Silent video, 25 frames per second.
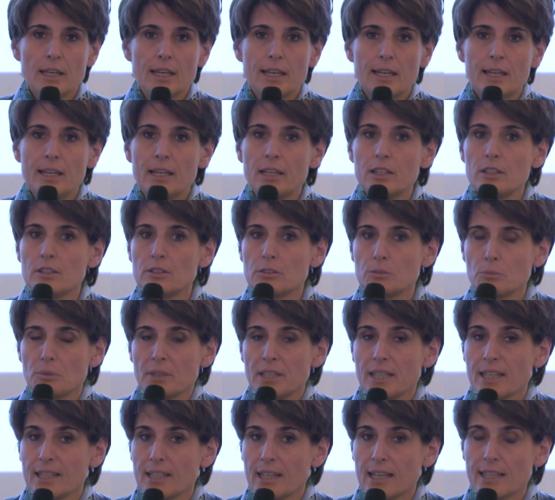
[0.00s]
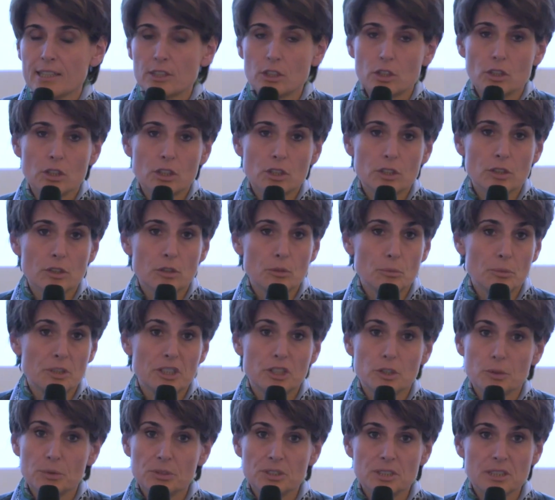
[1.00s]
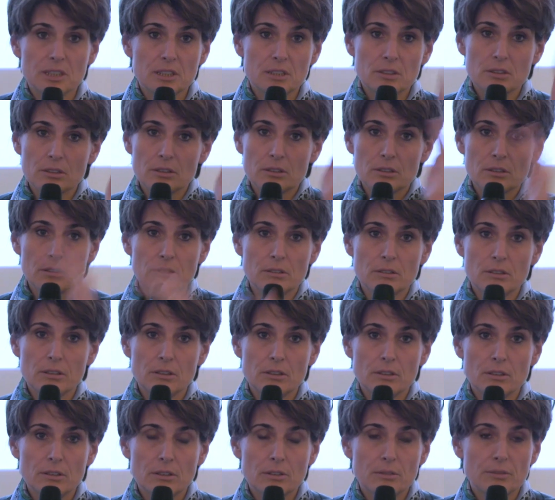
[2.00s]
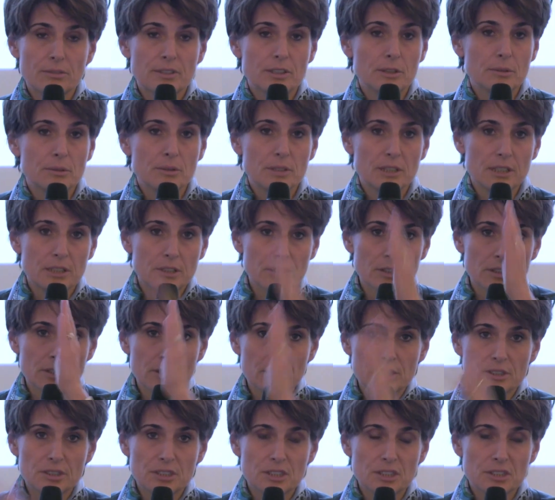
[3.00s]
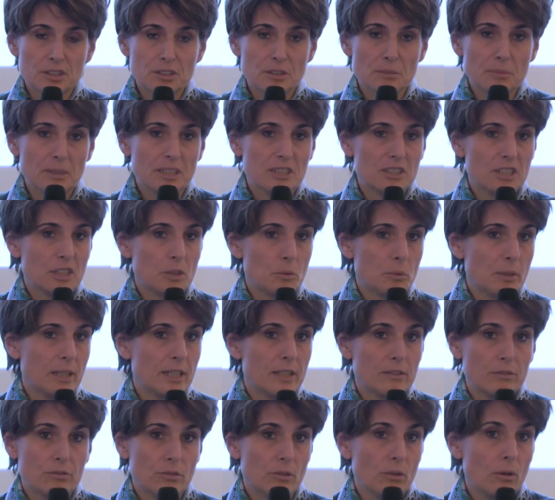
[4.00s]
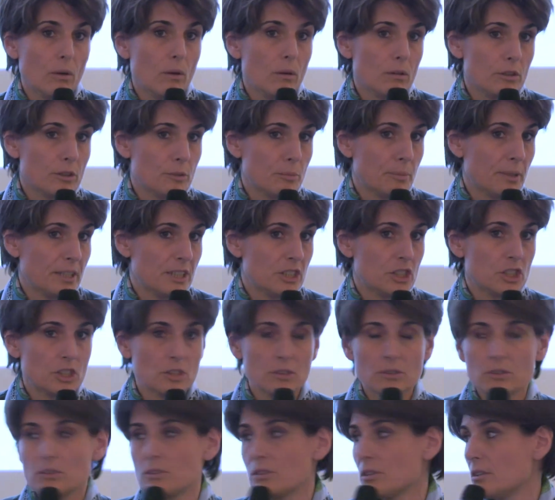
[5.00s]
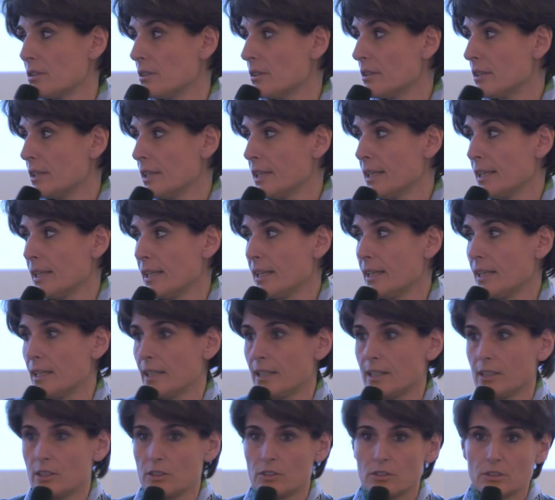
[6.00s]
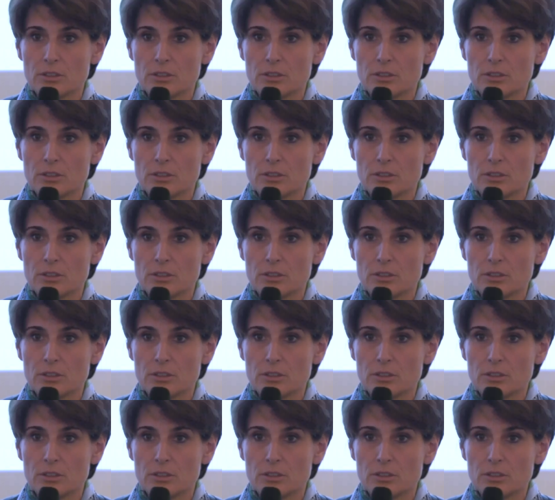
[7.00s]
and we are at Korian, we use it on a very systematic way for all the patient and